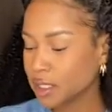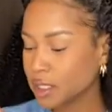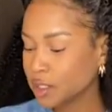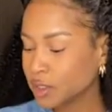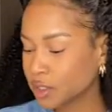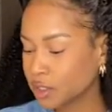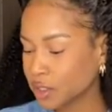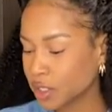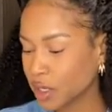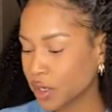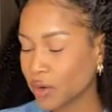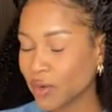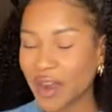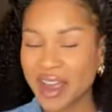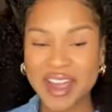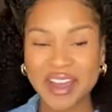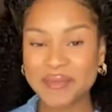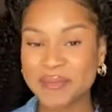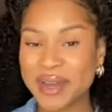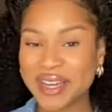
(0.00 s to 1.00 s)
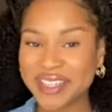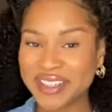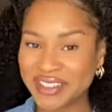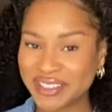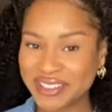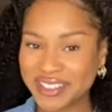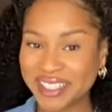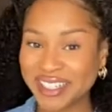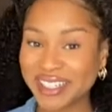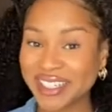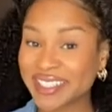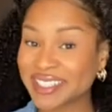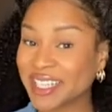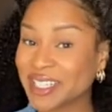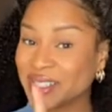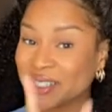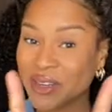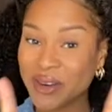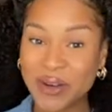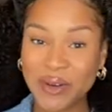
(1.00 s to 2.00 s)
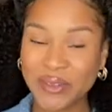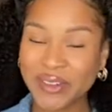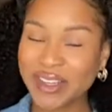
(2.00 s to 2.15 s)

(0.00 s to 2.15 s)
So I have my notes here because I don't,